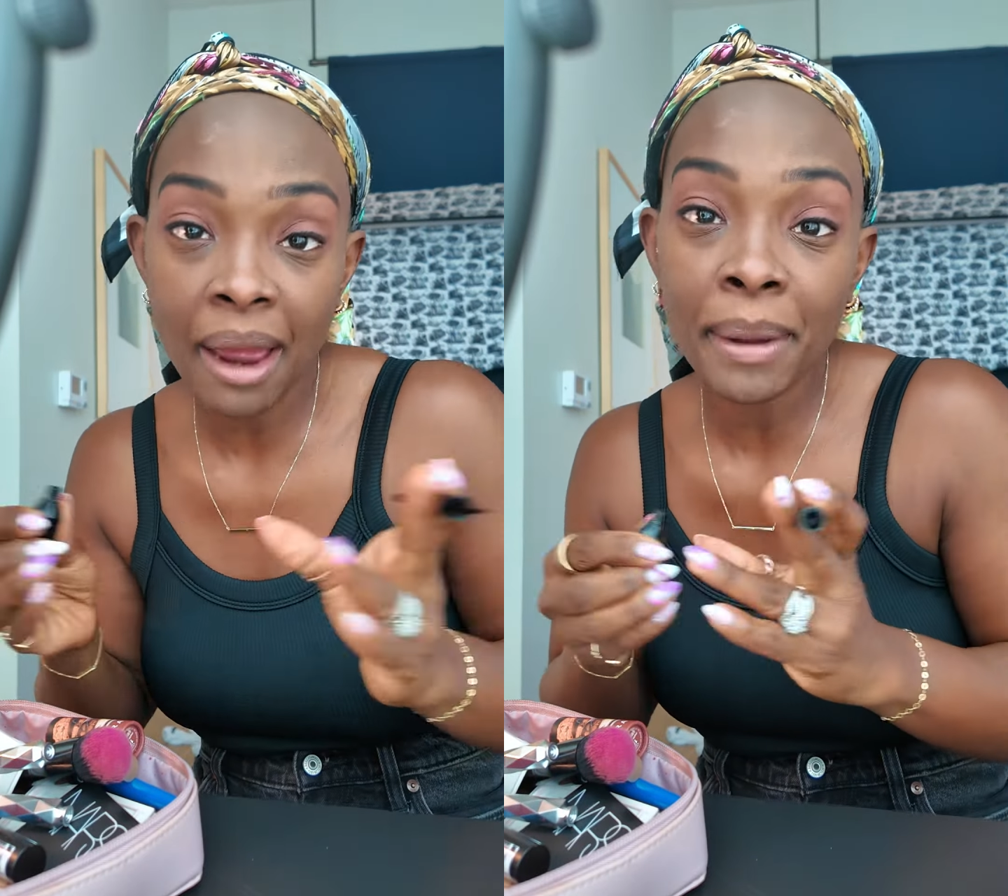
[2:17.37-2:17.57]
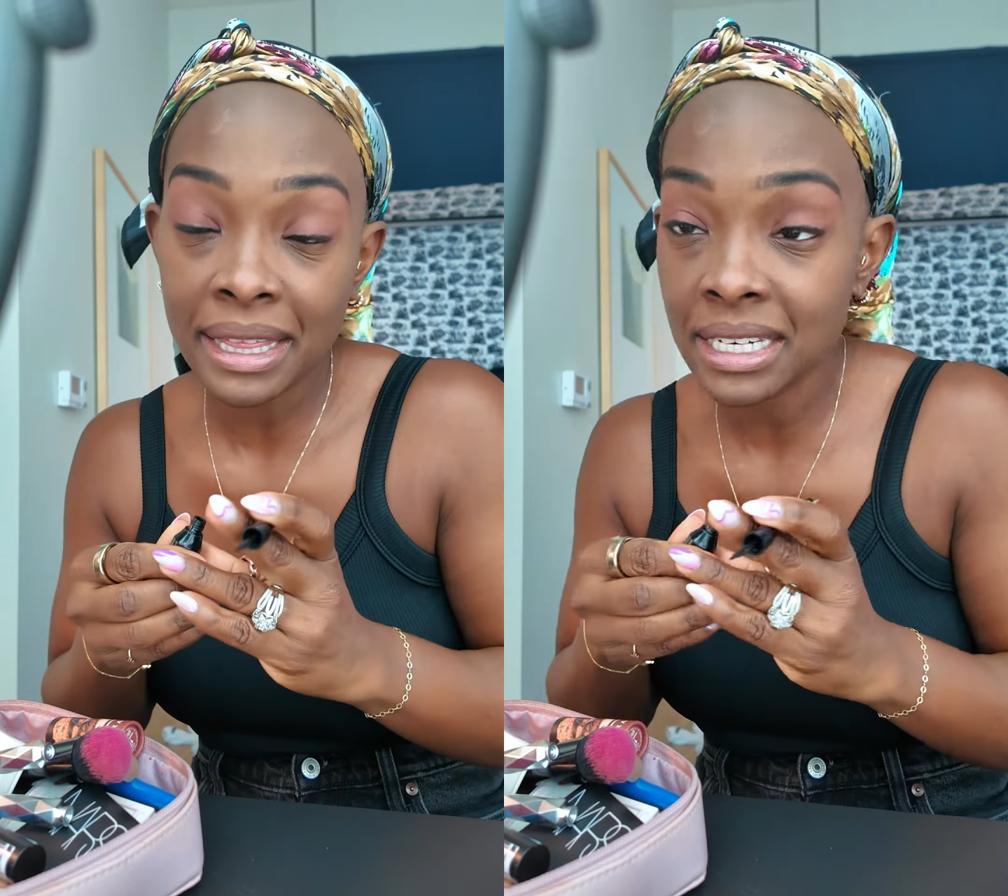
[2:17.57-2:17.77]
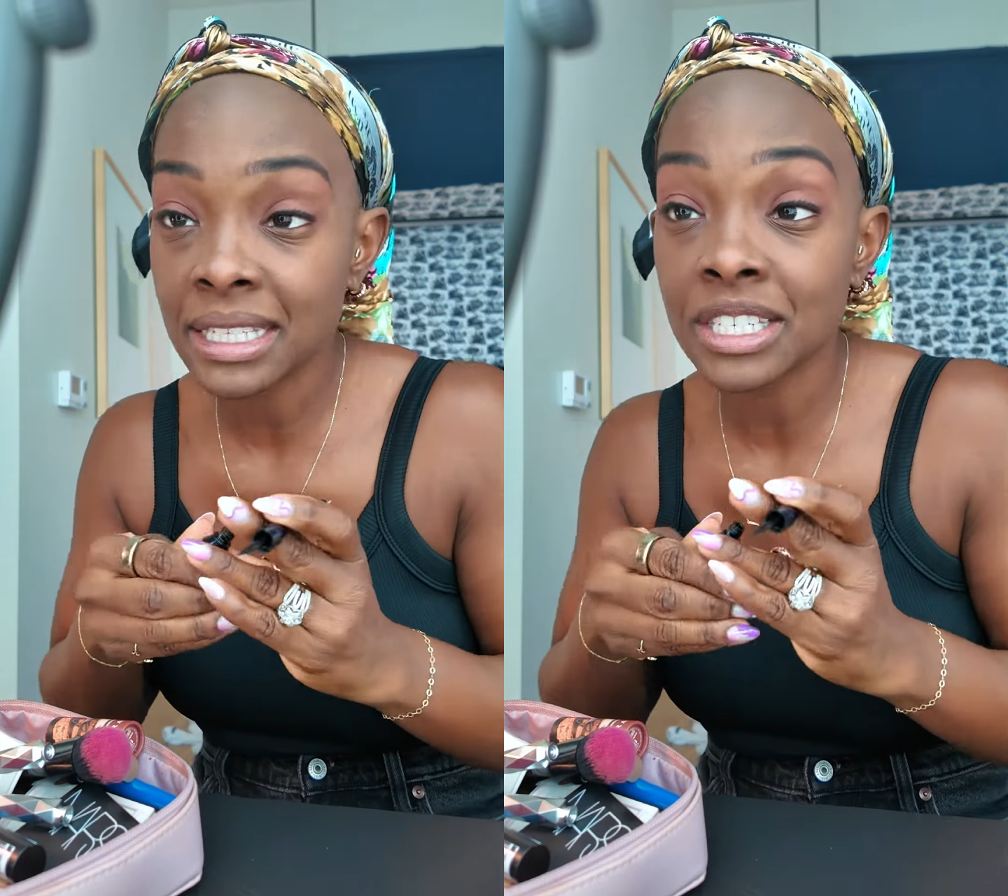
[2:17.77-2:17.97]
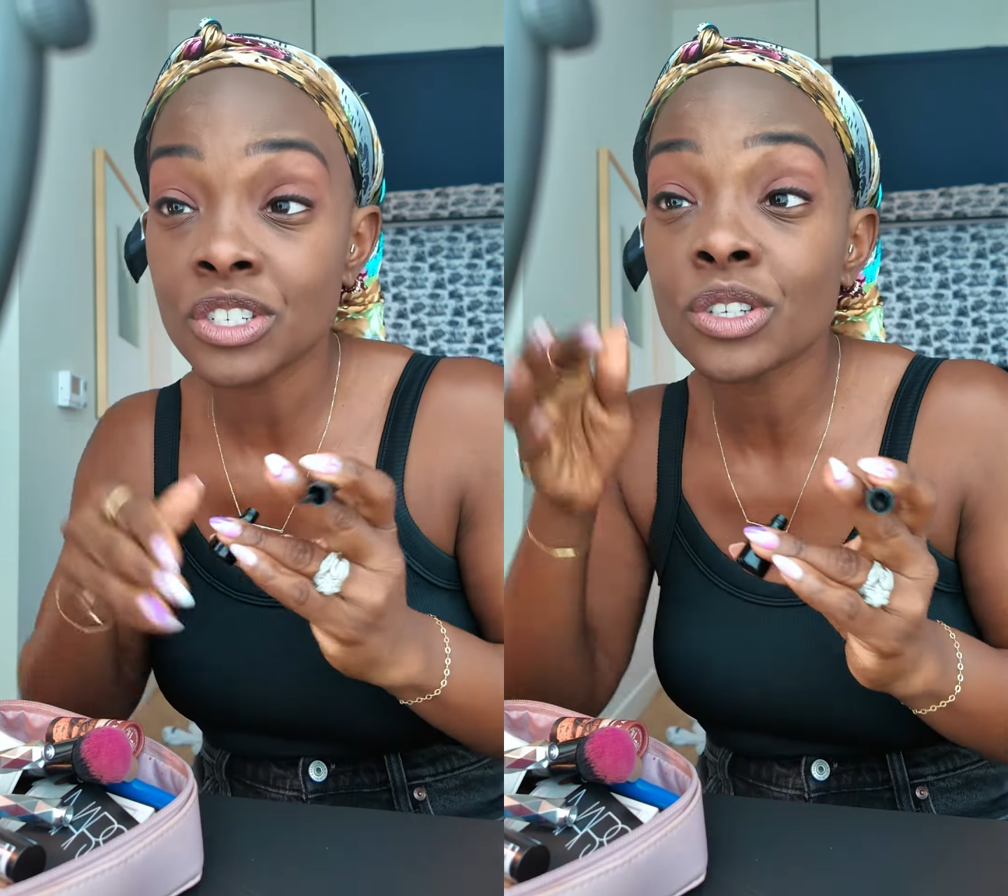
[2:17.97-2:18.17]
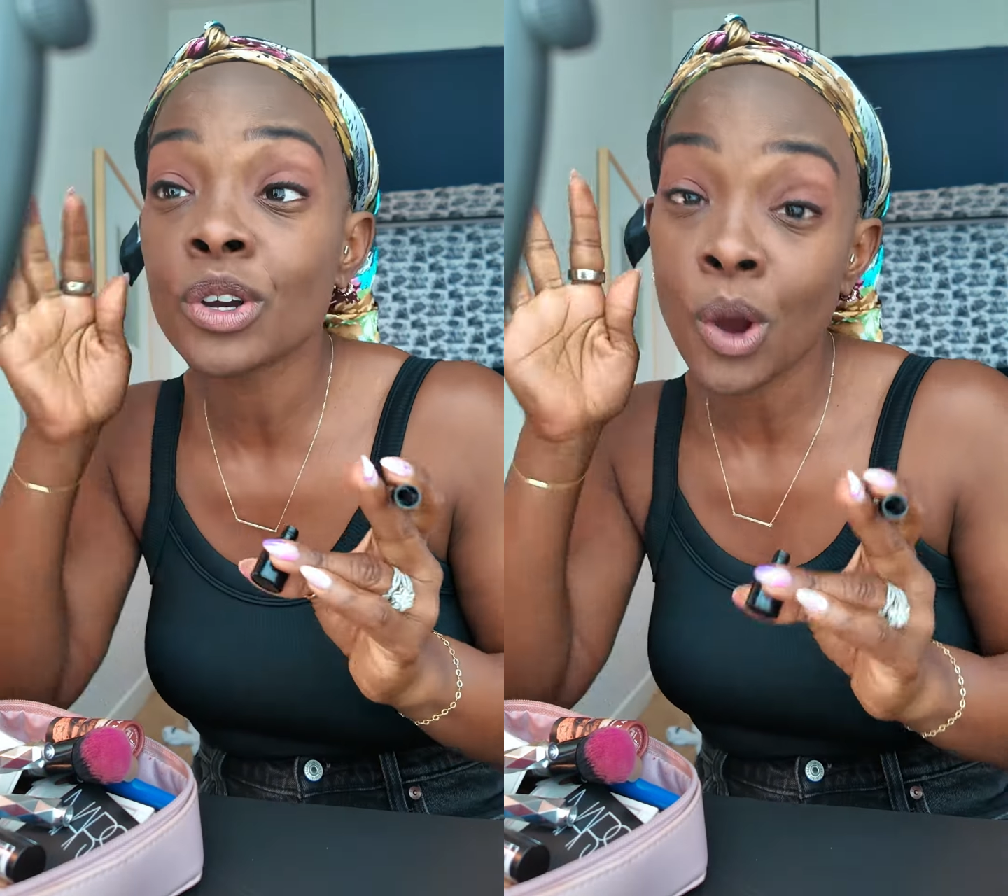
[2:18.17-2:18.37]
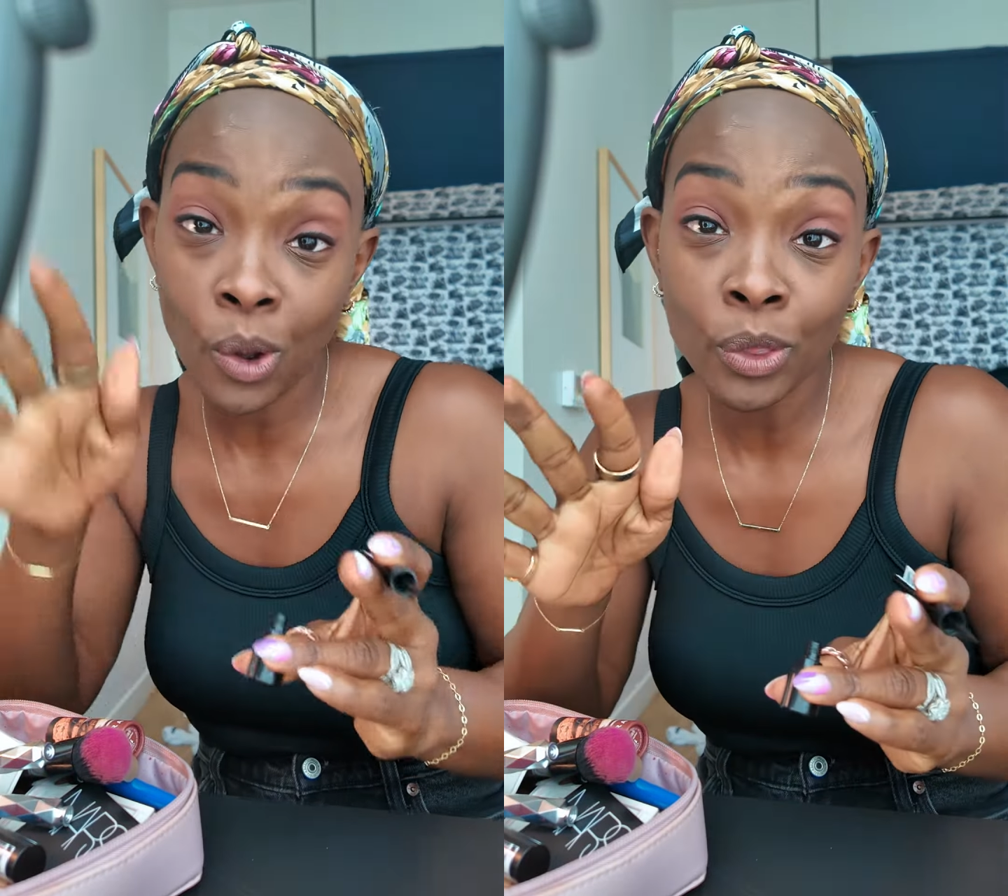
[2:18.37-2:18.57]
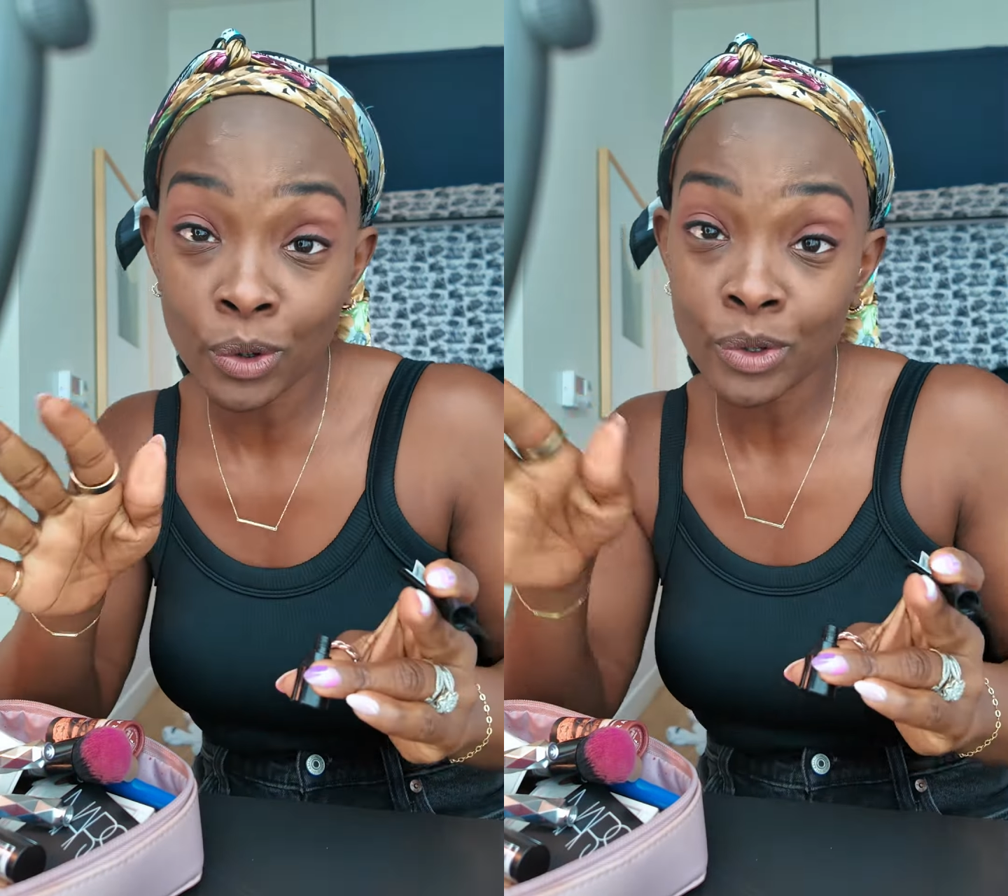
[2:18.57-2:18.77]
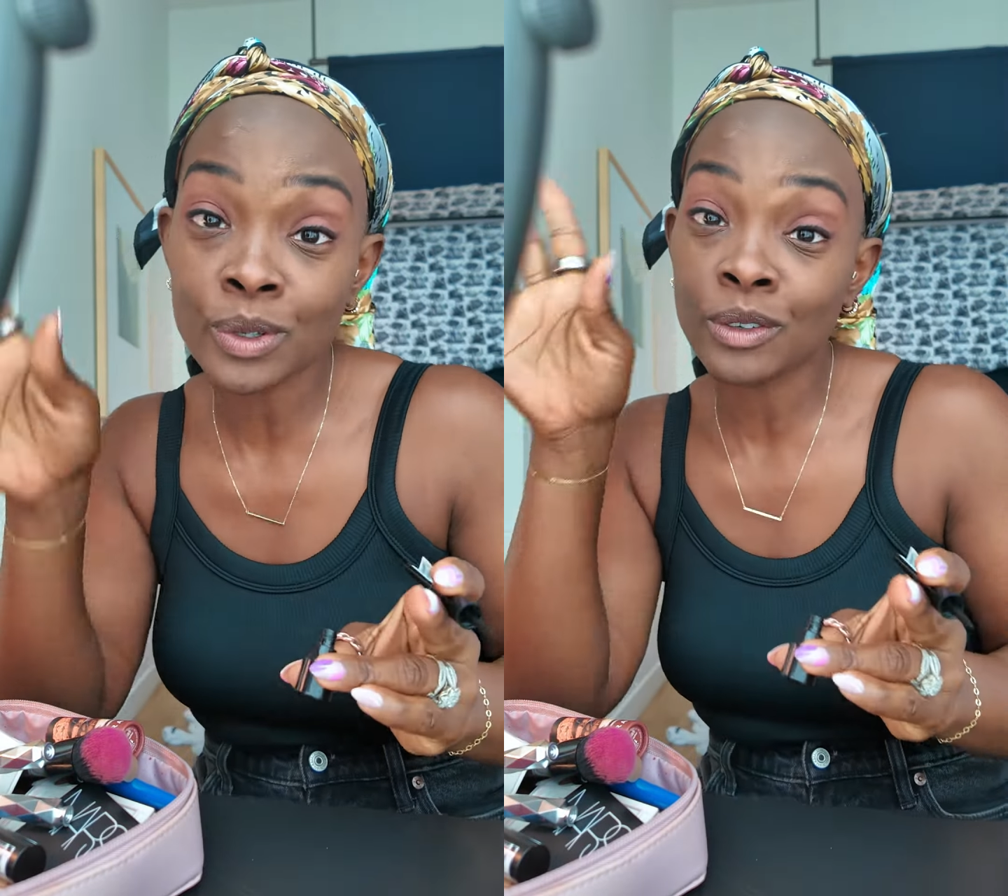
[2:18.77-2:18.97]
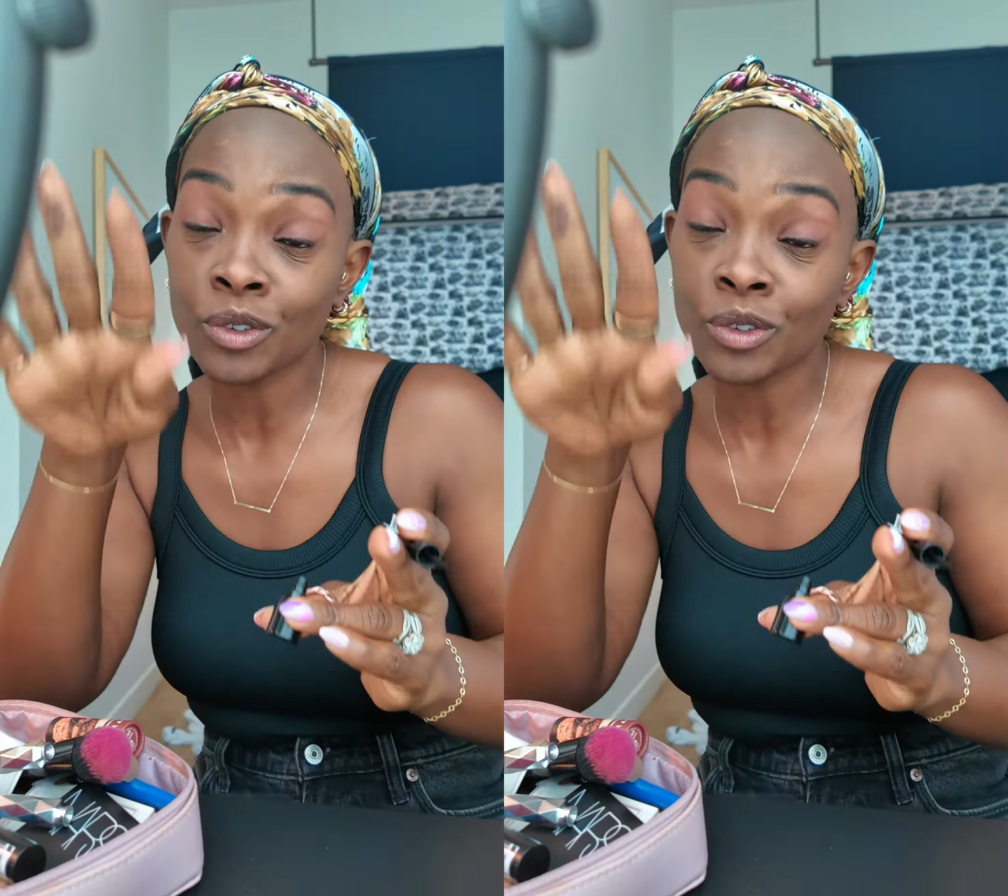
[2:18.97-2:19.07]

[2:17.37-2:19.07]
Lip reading: I made the decision to go on the cruise.